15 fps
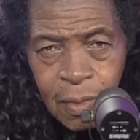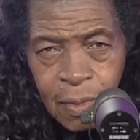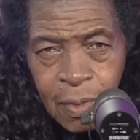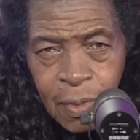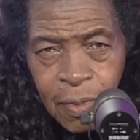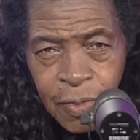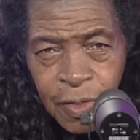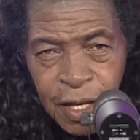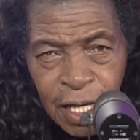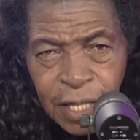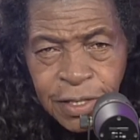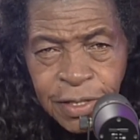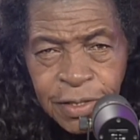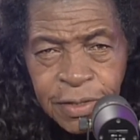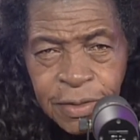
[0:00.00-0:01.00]

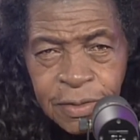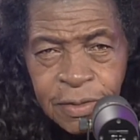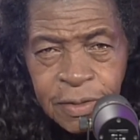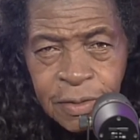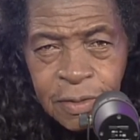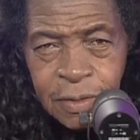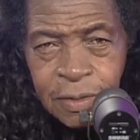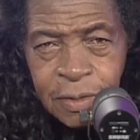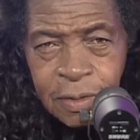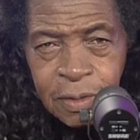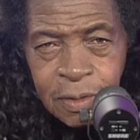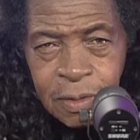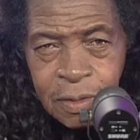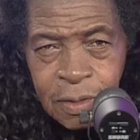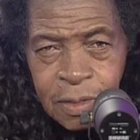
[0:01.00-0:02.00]
this
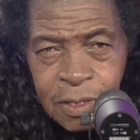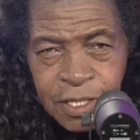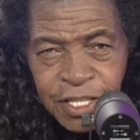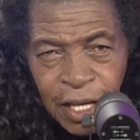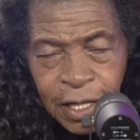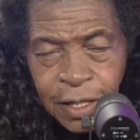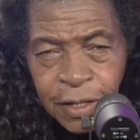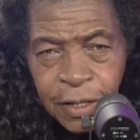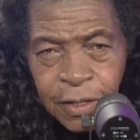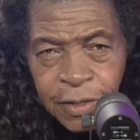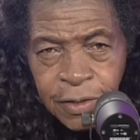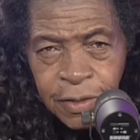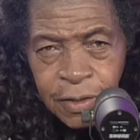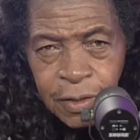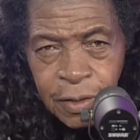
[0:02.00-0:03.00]

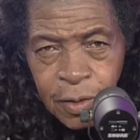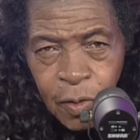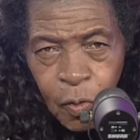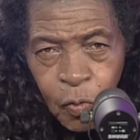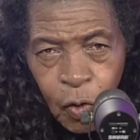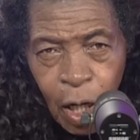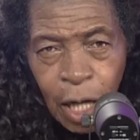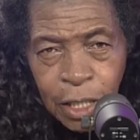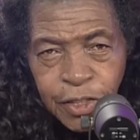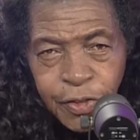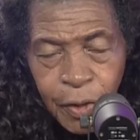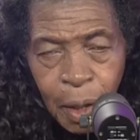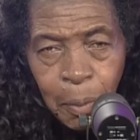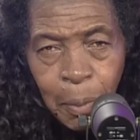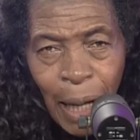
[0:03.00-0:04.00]
sickness was
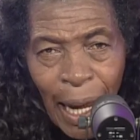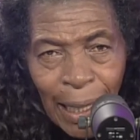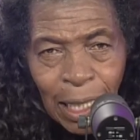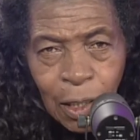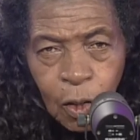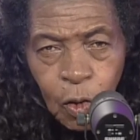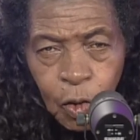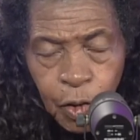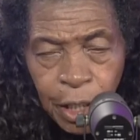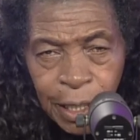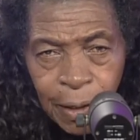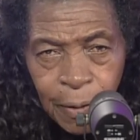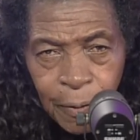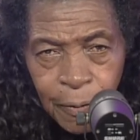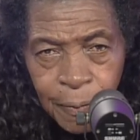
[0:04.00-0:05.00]
for my glory,
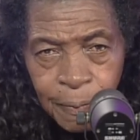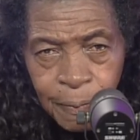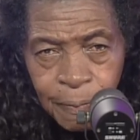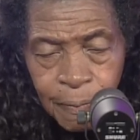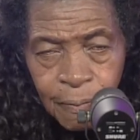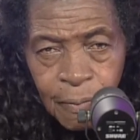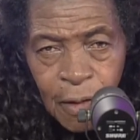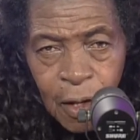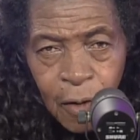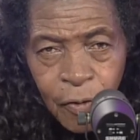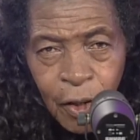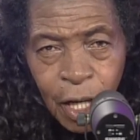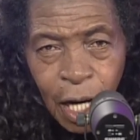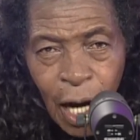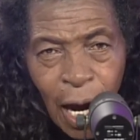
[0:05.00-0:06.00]
for
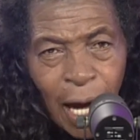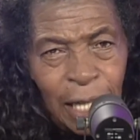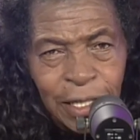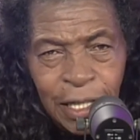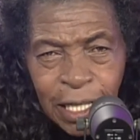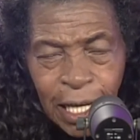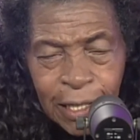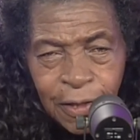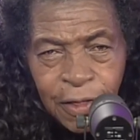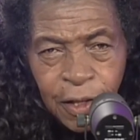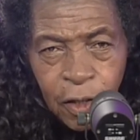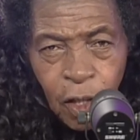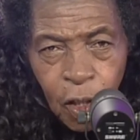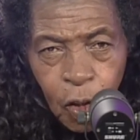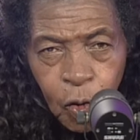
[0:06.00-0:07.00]
God to get the
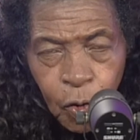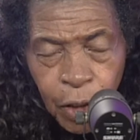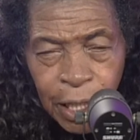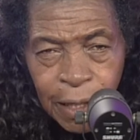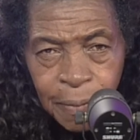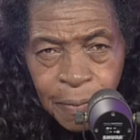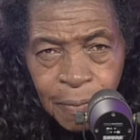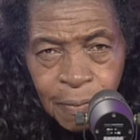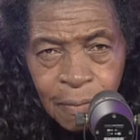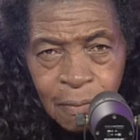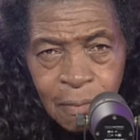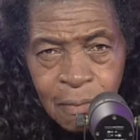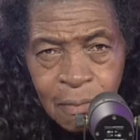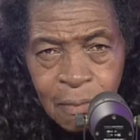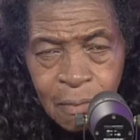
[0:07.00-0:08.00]
glory.
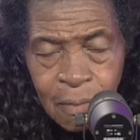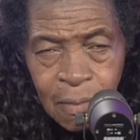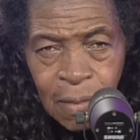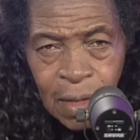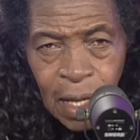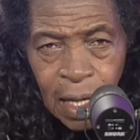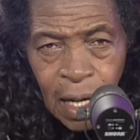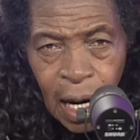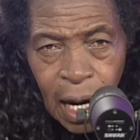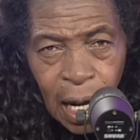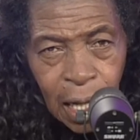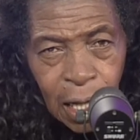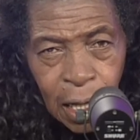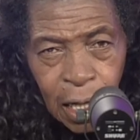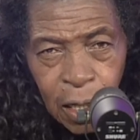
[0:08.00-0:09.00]

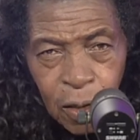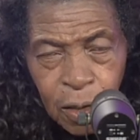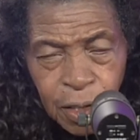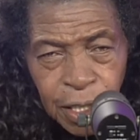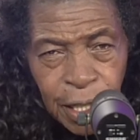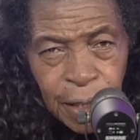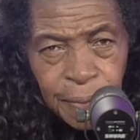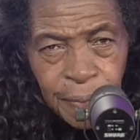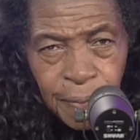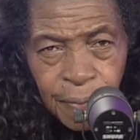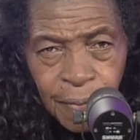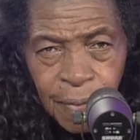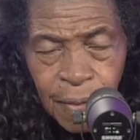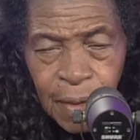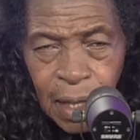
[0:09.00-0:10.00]
Hallelujah.
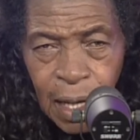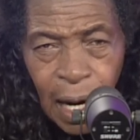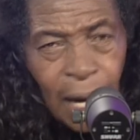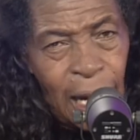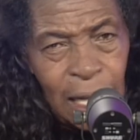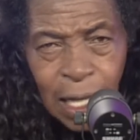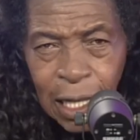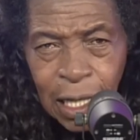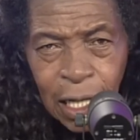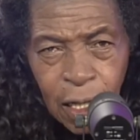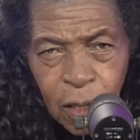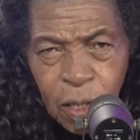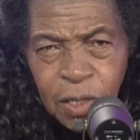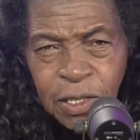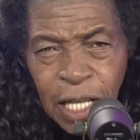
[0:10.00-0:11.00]

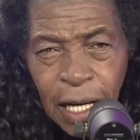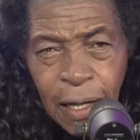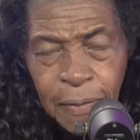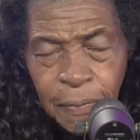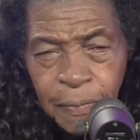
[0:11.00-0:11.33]
Hallelujah.